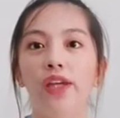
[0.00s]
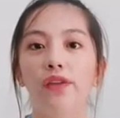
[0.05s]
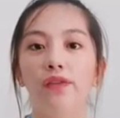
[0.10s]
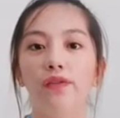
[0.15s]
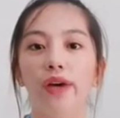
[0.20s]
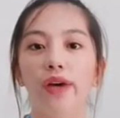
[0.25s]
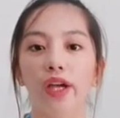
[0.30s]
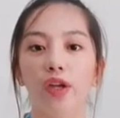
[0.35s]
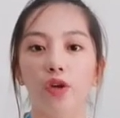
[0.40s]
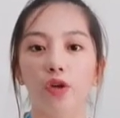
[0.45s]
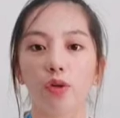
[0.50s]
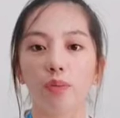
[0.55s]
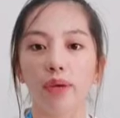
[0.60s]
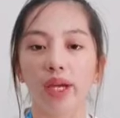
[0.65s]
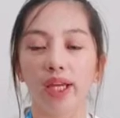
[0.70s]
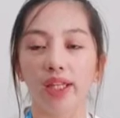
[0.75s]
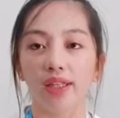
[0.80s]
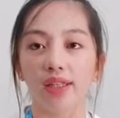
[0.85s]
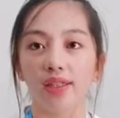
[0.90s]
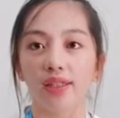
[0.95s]

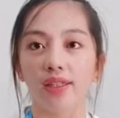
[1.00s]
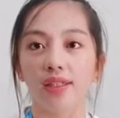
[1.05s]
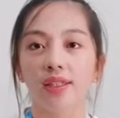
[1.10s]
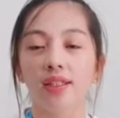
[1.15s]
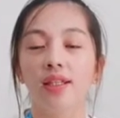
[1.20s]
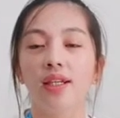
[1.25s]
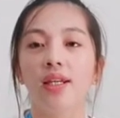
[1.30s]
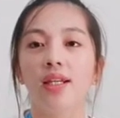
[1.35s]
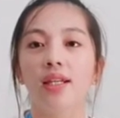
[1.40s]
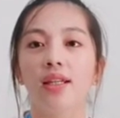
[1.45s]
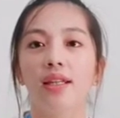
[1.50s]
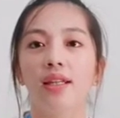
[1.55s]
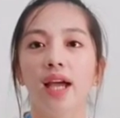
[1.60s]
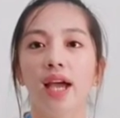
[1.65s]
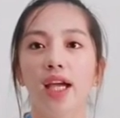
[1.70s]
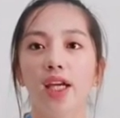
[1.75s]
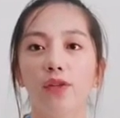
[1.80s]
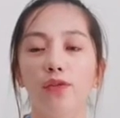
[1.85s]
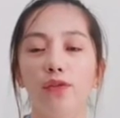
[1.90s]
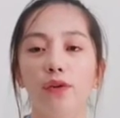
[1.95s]
environment.
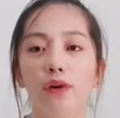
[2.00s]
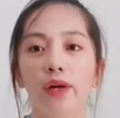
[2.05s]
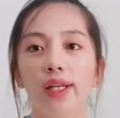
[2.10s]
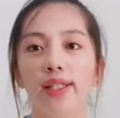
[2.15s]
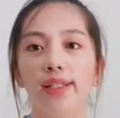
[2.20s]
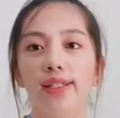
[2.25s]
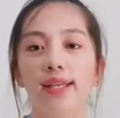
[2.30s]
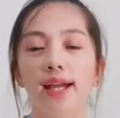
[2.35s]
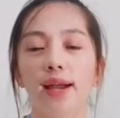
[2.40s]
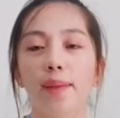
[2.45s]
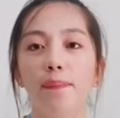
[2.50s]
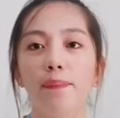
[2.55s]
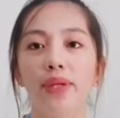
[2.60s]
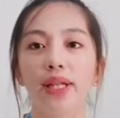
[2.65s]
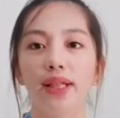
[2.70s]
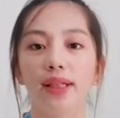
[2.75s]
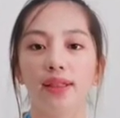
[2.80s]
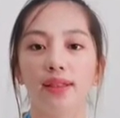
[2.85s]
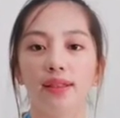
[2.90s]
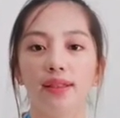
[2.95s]
Like for
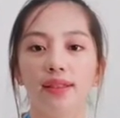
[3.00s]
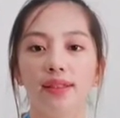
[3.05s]
example,